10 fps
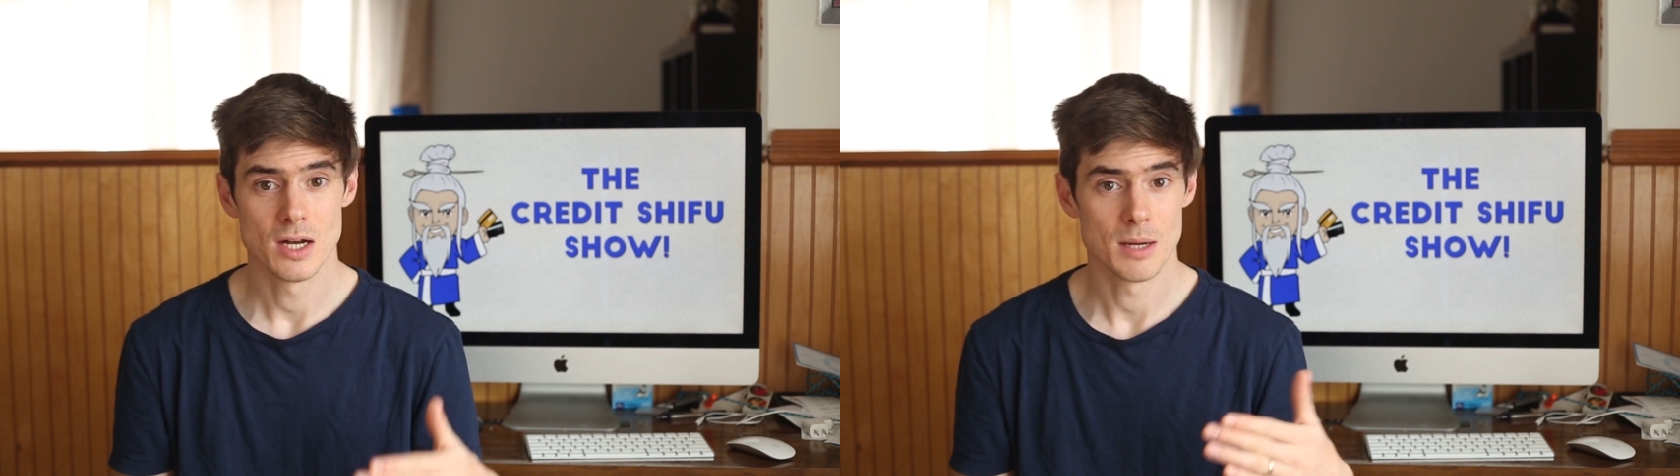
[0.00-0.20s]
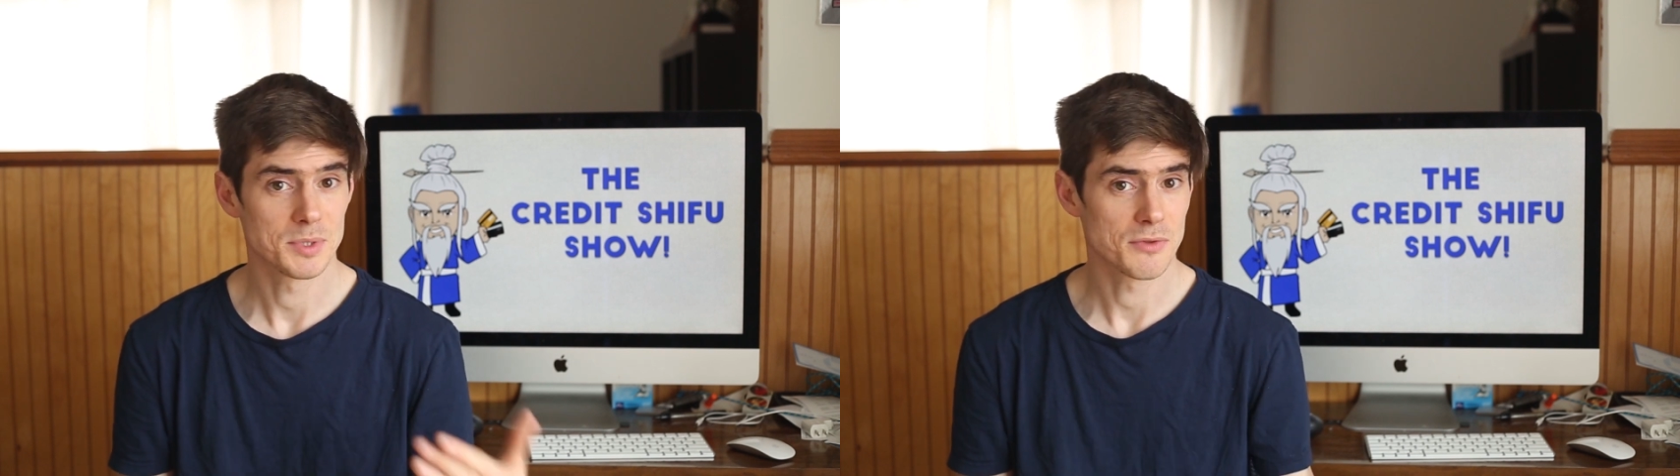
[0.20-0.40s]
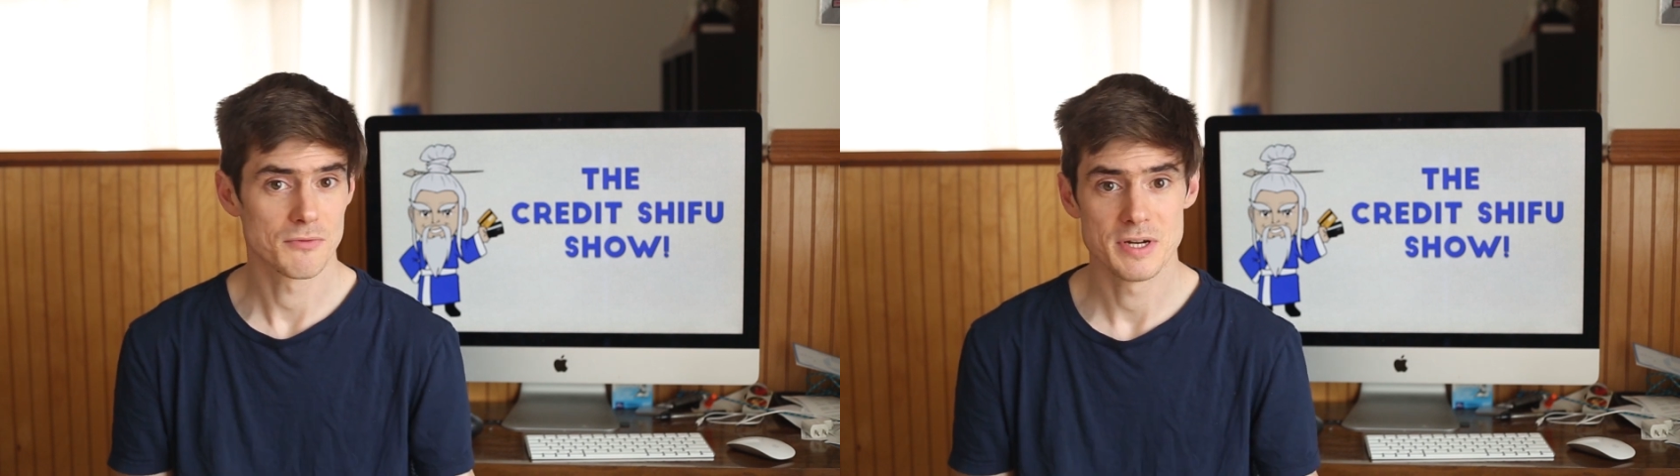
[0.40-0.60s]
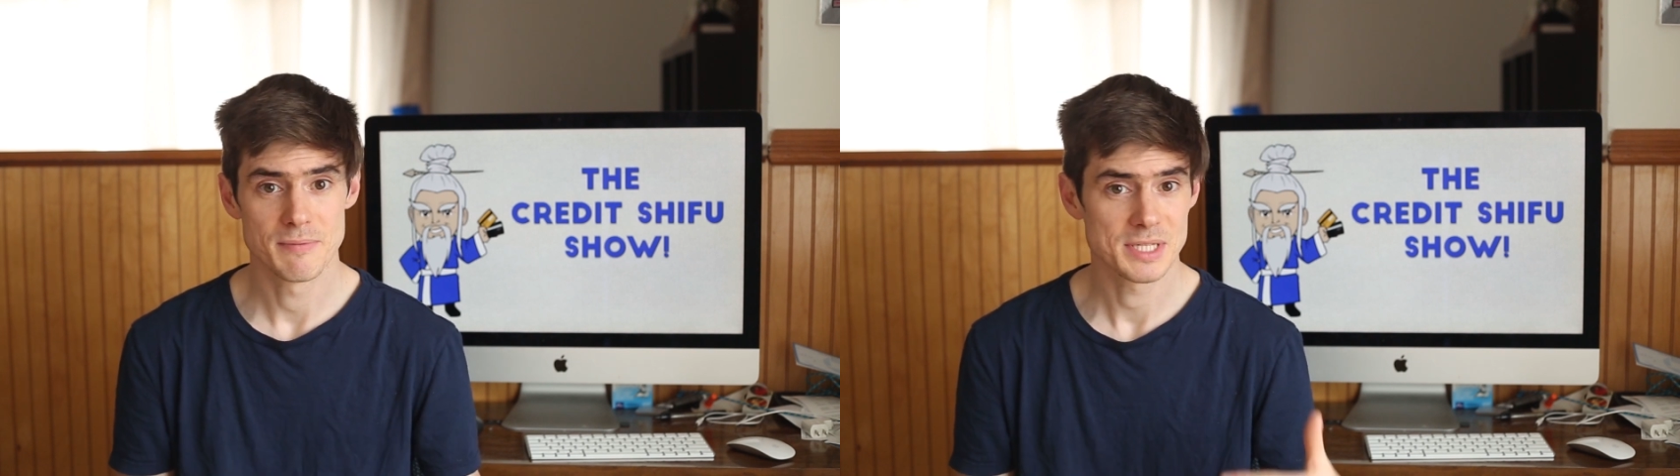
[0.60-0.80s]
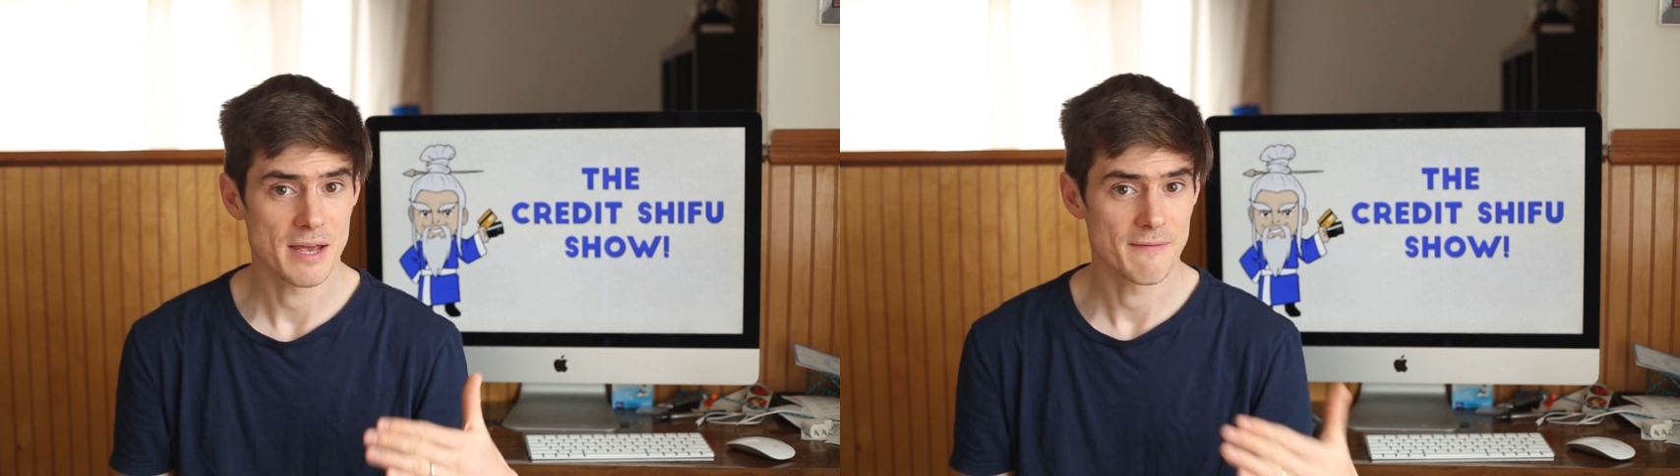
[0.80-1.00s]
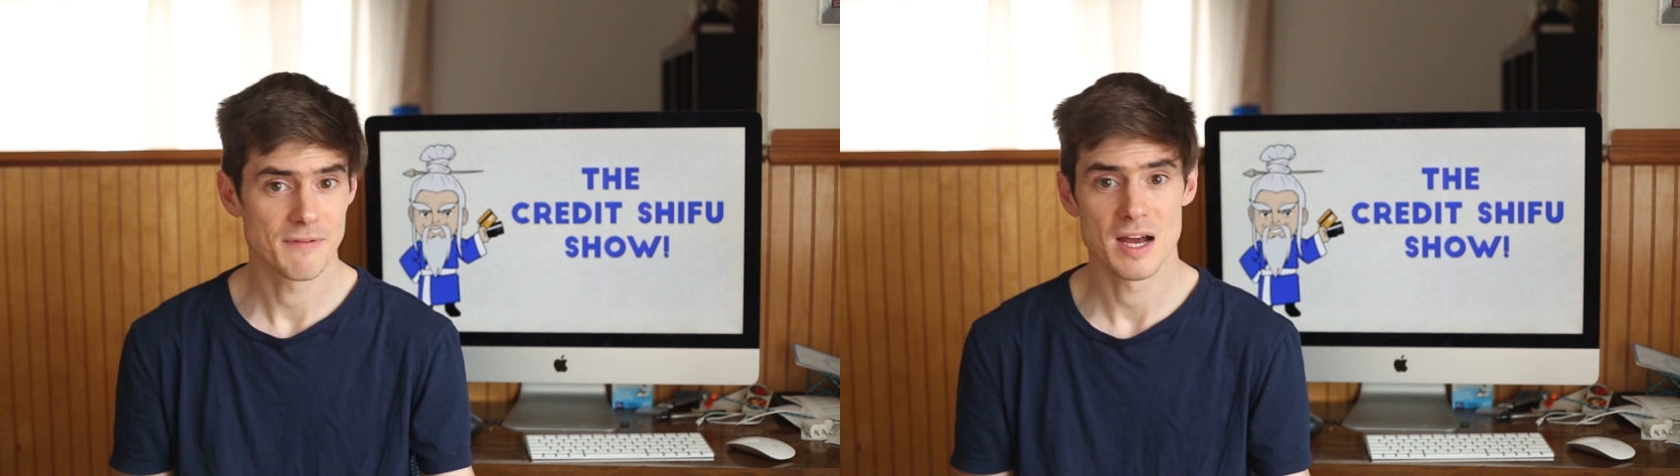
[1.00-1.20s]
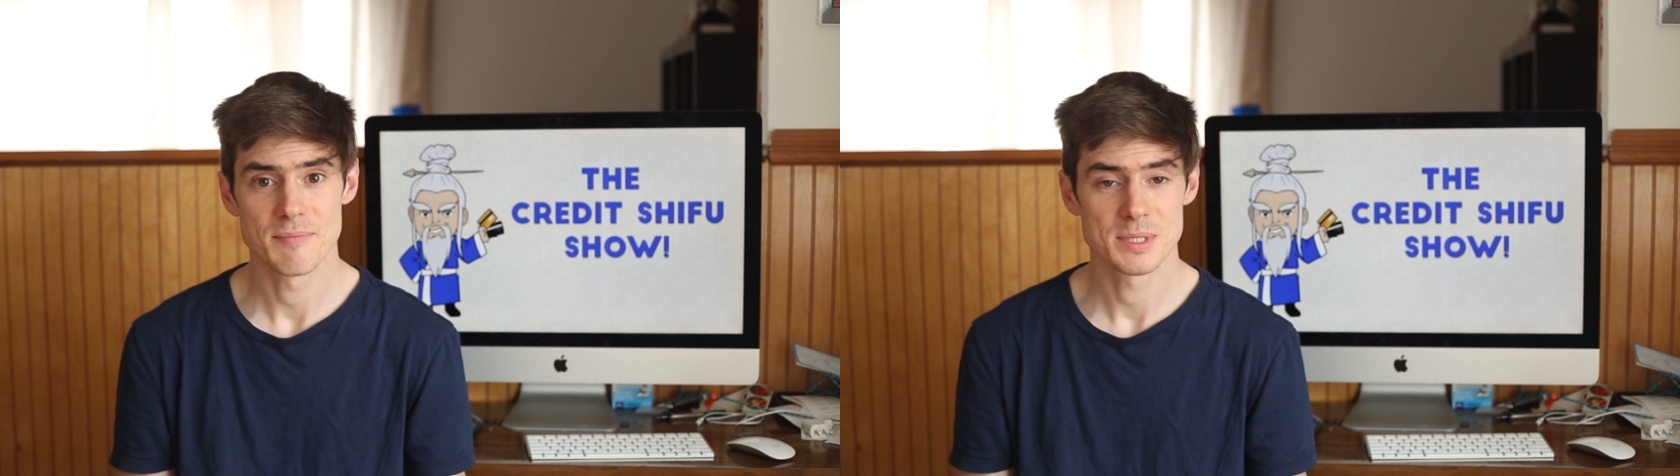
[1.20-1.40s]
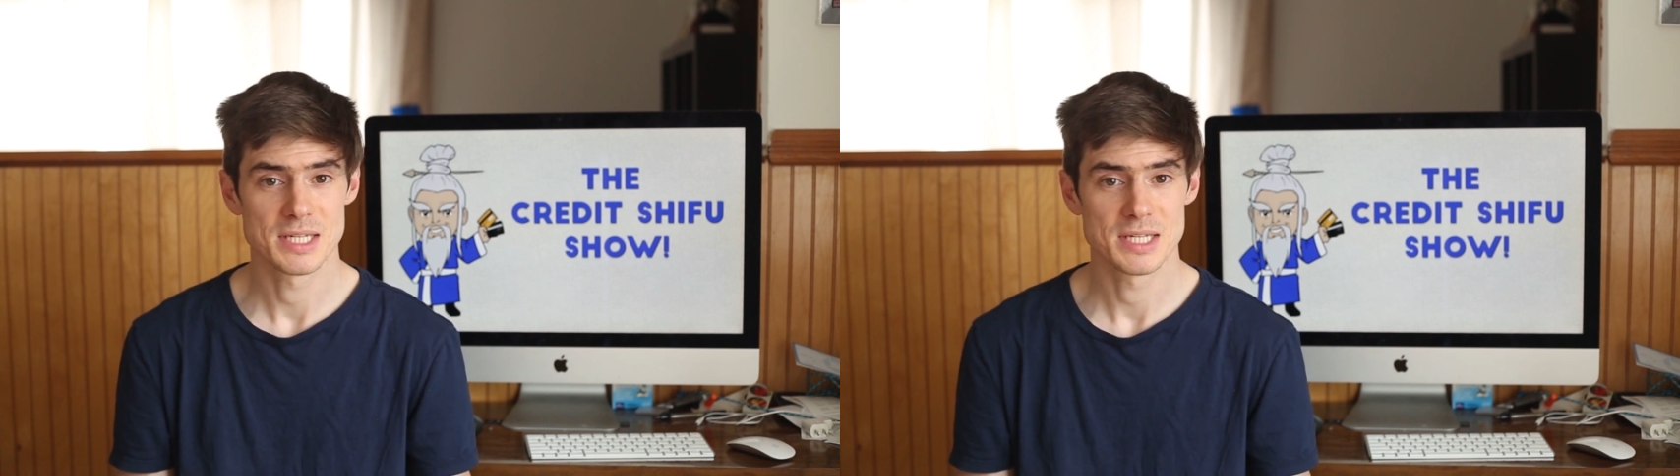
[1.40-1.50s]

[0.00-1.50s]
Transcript: up to 3%, 5%,